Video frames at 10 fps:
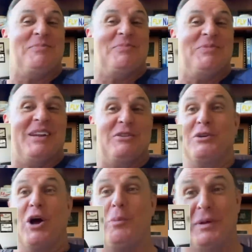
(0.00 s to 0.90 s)
You know, you'd
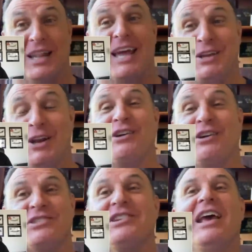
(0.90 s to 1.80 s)
hope he'd let you know,
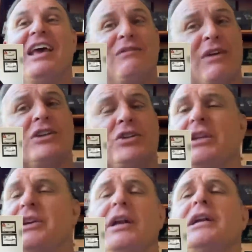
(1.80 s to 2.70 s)
because very
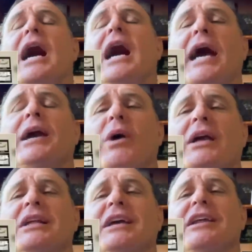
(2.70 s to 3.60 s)
shortly you're going to die
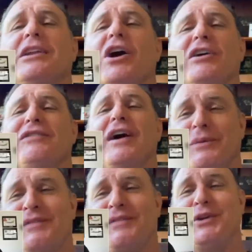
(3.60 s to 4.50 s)
quickly in a dogfight
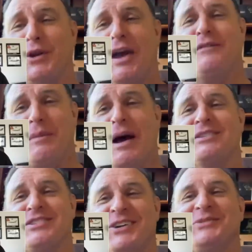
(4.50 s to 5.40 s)
if you don't have him
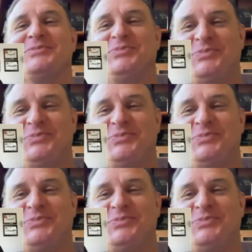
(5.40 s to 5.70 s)
out, so...